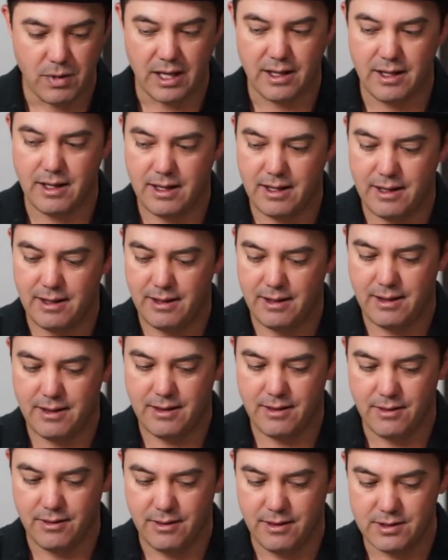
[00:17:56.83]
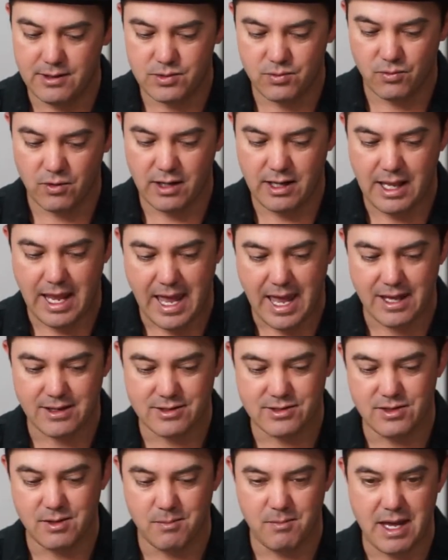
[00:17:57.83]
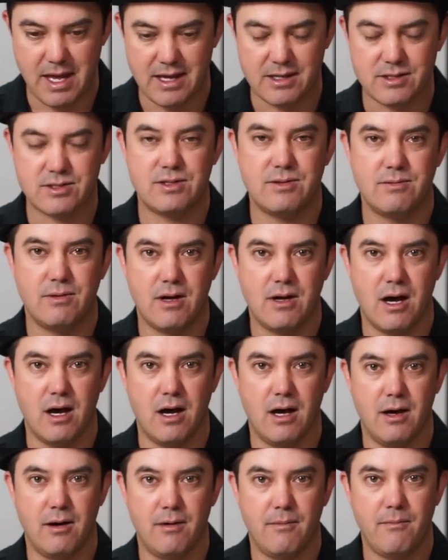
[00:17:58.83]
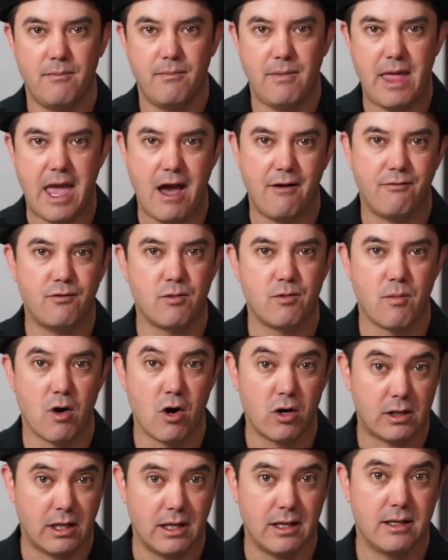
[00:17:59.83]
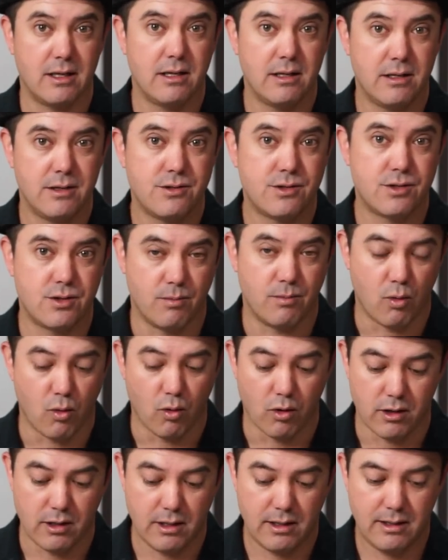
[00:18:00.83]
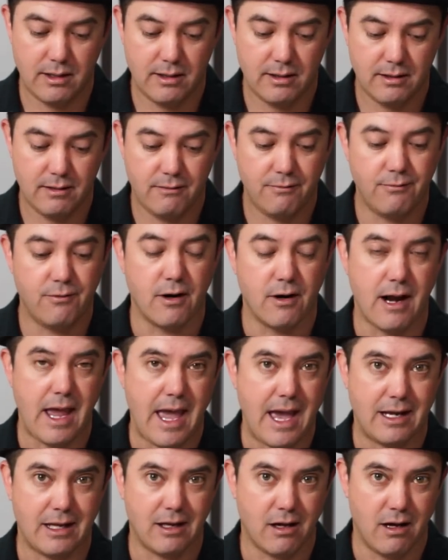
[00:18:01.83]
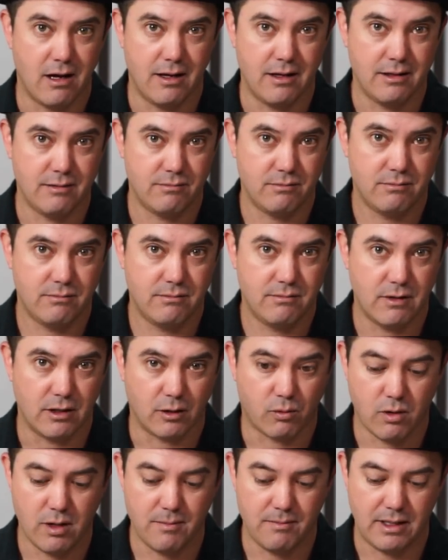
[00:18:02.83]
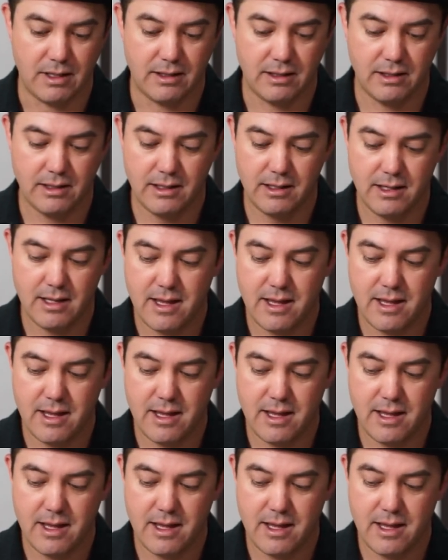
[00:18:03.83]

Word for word: But this one has the best uh, aftermarket support for adding on equipment.